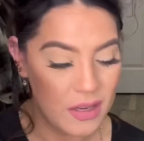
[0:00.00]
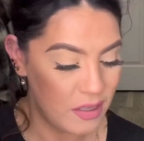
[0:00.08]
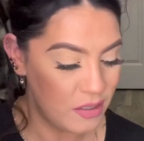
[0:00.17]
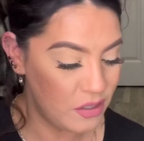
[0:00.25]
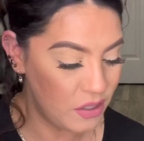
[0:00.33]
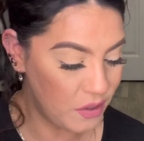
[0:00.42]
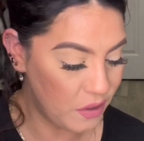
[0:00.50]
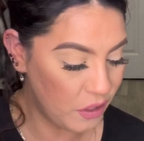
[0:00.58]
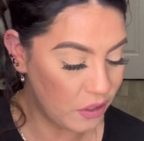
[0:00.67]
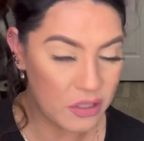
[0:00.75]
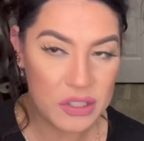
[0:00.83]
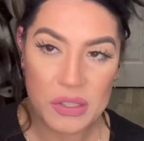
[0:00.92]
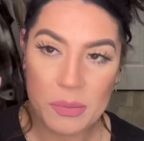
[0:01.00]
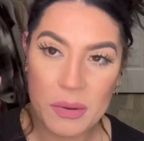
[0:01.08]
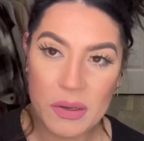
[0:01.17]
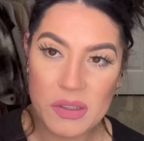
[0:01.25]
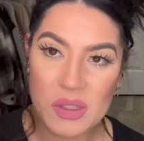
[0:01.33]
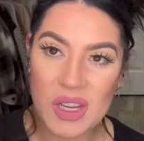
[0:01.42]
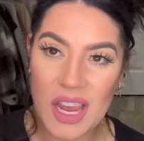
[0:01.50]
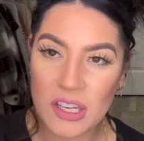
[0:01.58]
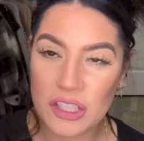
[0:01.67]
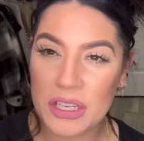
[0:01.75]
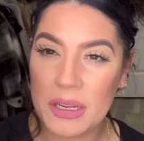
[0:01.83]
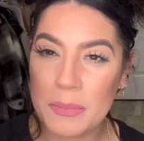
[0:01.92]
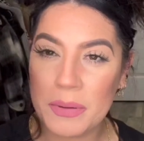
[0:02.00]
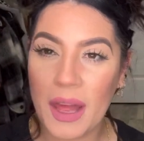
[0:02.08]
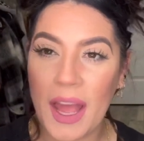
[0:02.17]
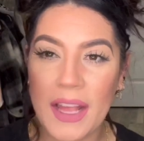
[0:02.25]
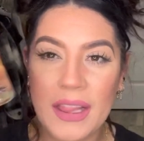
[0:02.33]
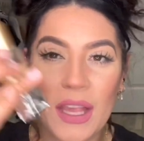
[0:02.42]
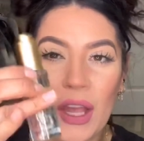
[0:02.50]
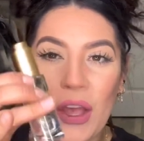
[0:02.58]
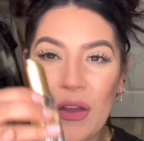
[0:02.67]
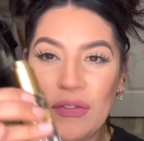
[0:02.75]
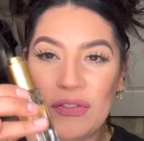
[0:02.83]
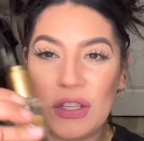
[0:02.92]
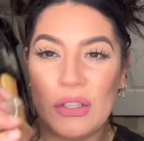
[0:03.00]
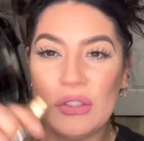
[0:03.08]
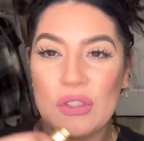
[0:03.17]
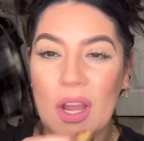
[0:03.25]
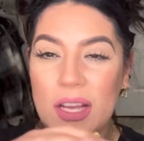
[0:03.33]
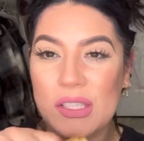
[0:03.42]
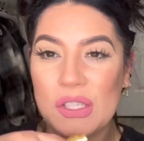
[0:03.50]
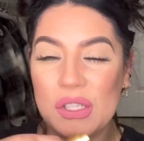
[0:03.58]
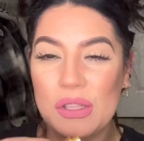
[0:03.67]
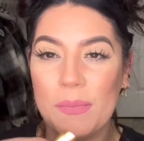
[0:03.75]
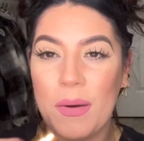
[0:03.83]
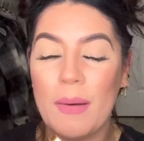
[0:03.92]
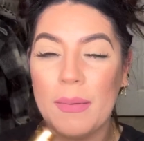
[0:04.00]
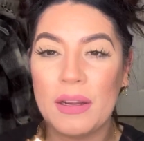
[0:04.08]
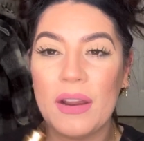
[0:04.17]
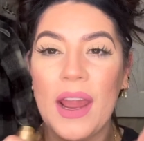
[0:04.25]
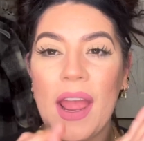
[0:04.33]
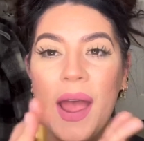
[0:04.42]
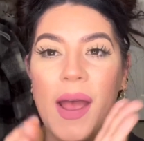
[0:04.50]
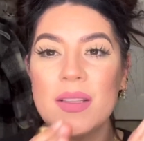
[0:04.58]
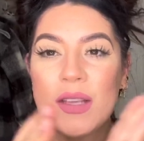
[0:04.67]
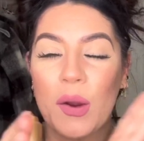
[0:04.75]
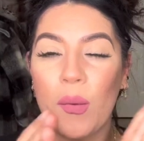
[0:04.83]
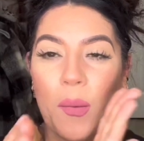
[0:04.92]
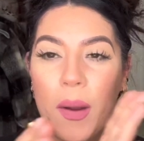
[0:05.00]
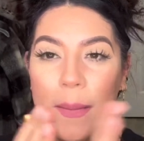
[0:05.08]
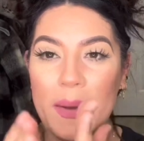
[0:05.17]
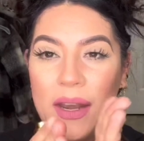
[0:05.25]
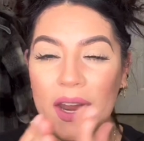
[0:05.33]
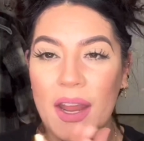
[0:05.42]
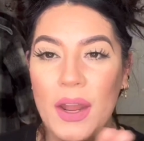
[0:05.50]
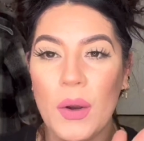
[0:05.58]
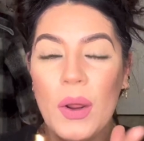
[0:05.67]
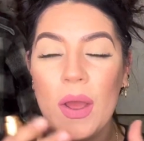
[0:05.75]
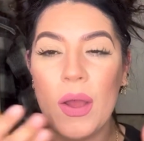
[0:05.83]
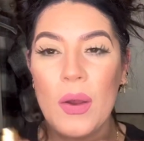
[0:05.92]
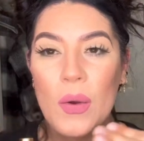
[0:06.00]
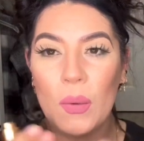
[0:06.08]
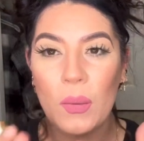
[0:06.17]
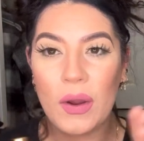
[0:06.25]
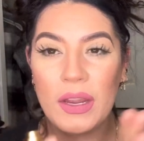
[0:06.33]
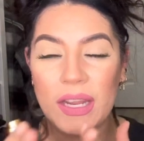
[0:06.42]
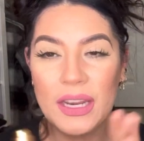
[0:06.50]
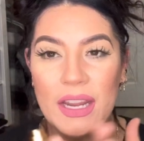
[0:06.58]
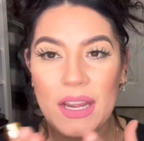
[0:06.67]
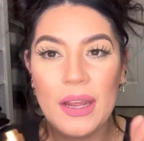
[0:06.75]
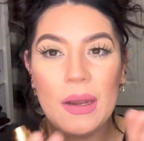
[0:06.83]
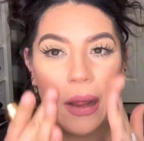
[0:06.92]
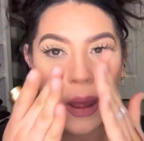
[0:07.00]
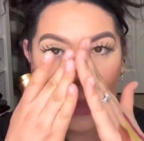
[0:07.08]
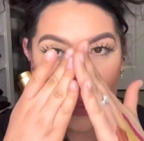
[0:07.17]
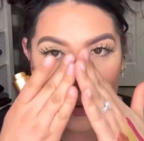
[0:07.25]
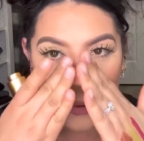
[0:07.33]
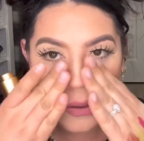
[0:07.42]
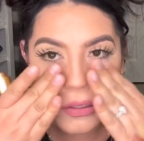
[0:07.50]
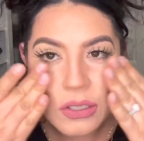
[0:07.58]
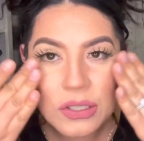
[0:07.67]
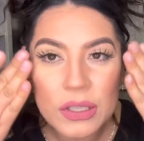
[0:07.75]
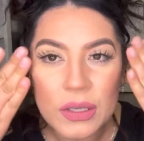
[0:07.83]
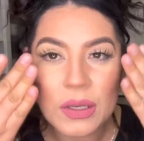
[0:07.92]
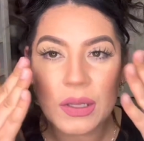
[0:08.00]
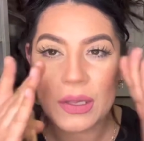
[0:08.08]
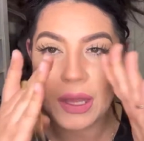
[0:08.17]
So you're supposed to actually apply like a few drops to the palm of your hands, like rub it in, work it in, and then you're just gonna